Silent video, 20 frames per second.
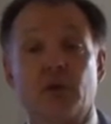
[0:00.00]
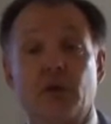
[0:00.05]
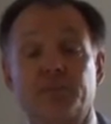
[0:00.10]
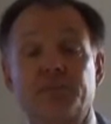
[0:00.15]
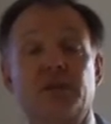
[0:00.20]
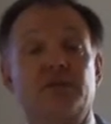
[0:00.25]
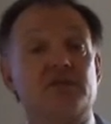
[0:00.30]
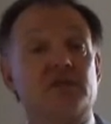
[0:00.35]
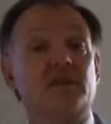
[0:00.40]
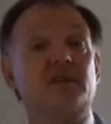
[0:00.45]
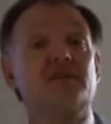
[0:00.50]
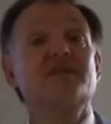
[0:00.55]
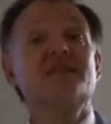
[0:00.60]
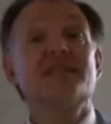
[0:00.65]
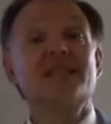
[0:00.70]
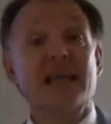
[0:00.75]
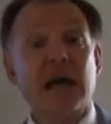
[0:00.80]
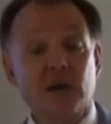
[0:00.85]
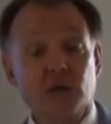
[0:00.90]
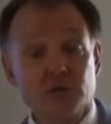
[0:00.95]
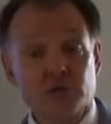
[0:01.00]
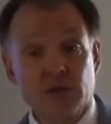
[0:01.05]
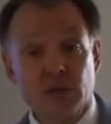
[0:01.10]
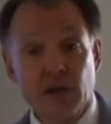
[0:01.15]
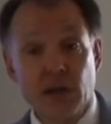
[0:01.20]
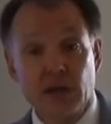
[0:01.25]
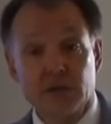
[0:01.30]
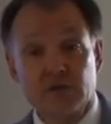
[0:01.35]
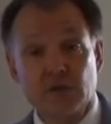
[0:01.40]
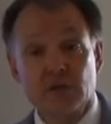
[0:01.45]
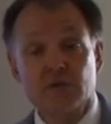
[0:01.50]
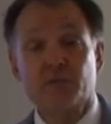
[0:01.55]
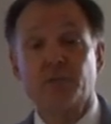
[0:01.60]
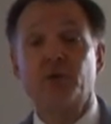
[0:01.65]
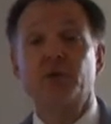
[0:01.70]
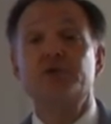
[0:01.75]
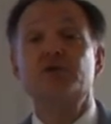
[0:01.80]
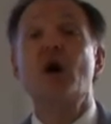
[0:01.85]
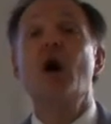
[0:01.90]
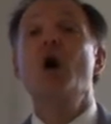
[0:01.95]
up to 6,000 access
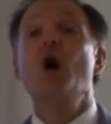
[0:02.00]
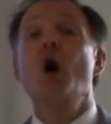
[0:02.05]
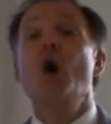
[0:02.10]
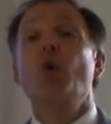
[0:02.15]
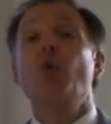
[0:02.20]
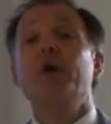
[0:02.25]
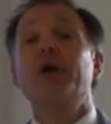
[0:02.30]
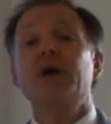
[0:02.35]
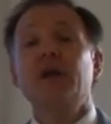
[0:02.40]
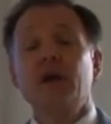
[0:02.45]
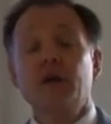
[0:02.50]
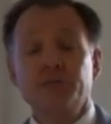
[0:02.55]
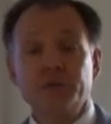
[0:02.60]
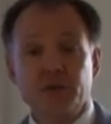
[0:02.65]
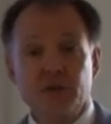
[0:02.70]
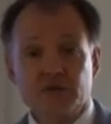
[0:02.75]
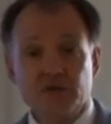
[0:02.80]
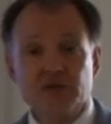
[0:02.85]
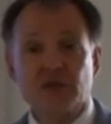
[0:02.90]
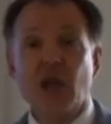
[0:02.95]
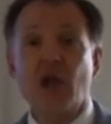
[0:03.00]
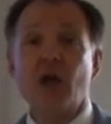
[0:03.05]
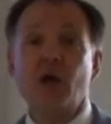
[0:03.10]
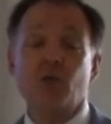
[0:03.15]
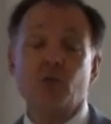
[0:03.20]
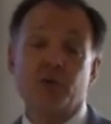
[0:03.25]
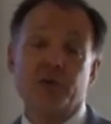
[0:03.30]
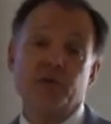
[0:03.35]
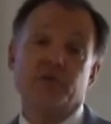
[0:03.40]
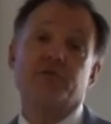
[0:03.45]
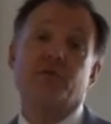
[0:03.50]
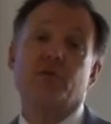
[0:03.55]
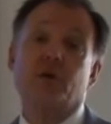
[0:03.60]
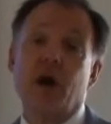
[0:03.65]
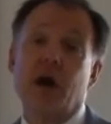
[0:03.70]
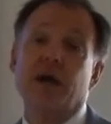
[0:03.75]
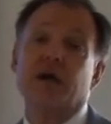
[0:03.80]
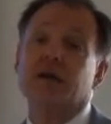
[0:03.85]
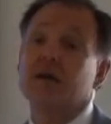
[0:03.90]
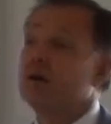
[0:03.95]
points, we can help you to scale with a
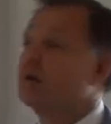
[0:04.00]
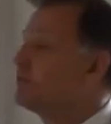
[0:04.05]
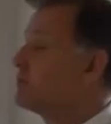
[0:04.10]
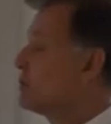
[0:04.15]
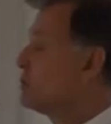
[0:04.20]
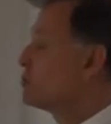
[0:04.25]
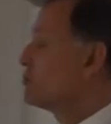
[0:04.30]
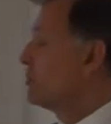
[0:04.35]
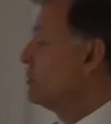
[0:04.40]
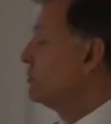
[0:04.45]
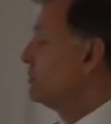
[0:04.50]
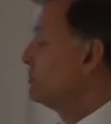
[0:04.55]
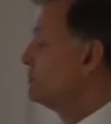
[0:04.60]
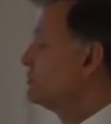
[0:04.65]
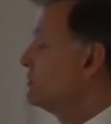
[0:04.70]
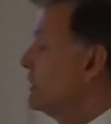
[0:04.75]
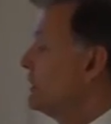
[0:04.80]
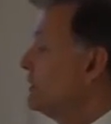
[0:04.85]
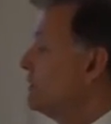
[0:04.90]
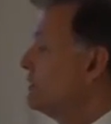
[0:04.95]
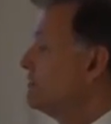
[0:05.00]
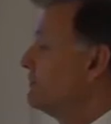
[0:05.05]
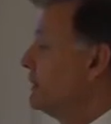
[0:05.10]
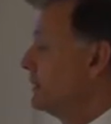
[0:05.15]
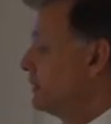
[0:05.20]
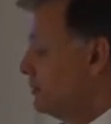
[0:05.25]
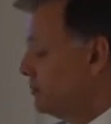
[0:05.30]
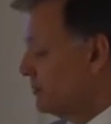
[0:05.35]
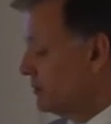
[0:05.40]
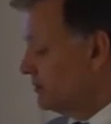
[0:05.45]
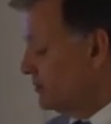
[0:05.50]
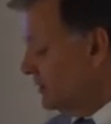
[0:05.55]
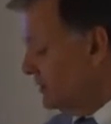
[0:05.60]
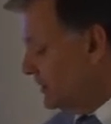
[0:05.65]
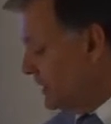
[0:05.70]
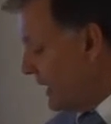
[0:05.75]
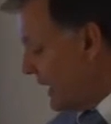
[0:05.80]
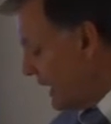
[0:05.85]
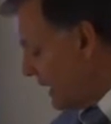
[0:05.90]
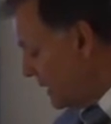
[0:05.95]
variety of controllers that are available
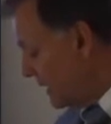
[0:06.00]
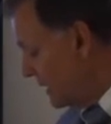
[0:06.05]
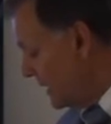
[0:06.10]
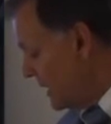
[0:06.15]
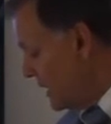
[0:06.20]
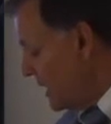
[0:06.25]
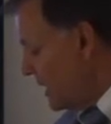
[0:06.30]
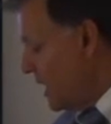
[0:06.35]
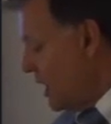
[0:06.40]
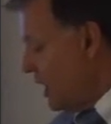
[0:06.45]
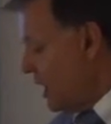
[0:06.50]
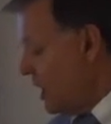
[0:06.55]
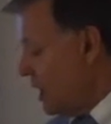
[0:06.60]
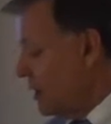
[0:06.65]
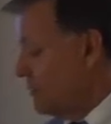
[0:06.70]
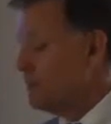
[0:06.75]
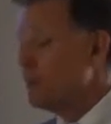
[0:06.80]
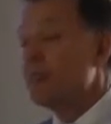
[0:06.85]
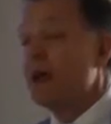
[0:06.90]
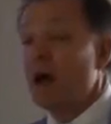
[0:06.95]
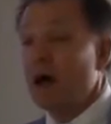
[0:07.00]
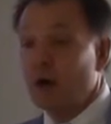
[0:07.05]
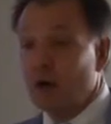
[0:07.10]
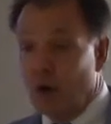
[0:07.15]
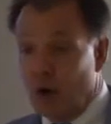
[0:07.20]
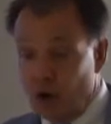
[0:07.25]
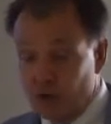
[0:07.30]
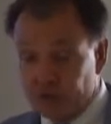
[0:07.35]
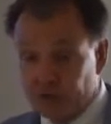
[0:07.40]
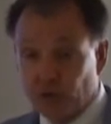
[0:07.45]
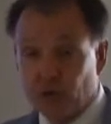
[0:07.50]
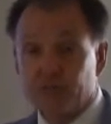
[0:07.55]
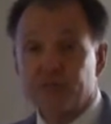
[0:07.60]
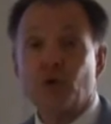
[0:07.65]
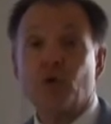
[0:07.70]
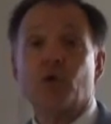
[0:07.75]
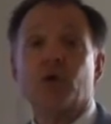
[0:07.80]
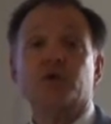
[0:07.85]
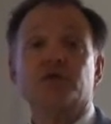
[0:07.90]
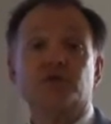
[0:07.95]
today. Also, of
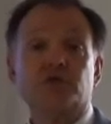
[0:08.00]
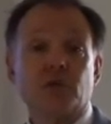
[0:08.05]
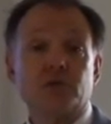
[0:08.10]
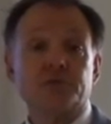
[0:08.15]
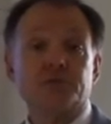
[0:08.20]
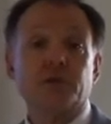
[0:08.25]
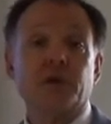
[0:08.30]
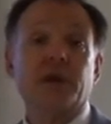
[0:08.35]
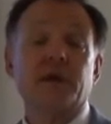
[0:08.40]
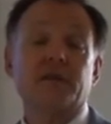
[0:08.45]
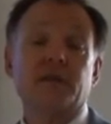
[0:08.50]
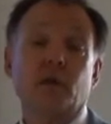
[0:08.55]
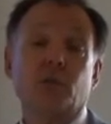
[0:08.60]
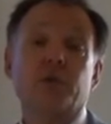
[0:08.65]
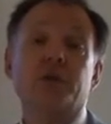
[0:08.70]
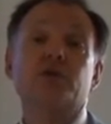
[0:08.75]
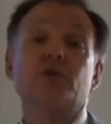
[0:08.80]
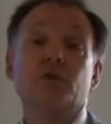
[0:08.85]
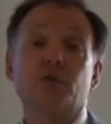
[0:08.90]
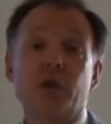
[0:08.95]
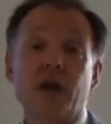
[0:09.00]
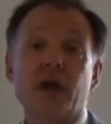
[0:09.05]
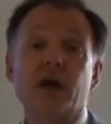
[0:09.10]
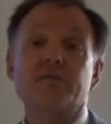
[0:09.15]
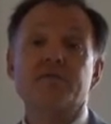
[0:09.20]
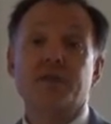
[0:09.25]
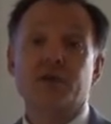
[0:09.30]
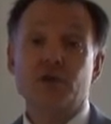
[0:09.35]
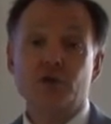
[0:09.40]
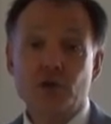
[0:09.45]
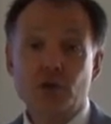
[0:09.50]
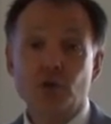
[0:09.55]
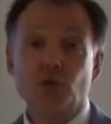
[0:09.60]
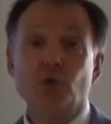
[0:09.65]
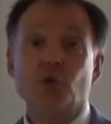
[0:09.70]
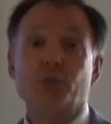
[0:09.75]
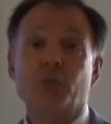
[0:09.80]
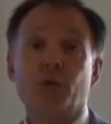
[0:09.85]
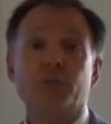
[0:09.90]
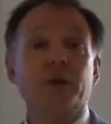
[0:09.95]
course, don't forget that we do have the
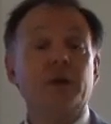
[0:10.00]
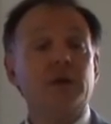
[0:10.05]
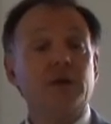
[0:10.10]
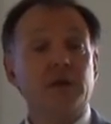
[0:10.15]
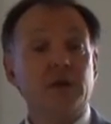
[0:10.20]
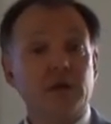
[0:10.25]
new Mobility